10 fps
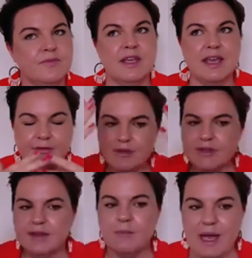Everything
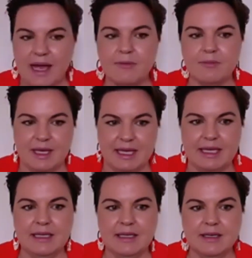about
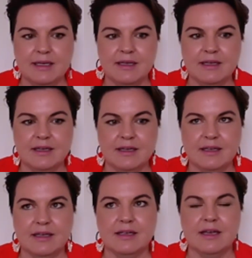me
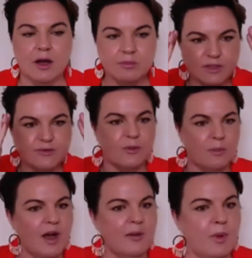comes from
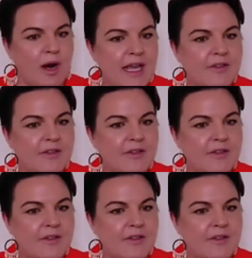my brain.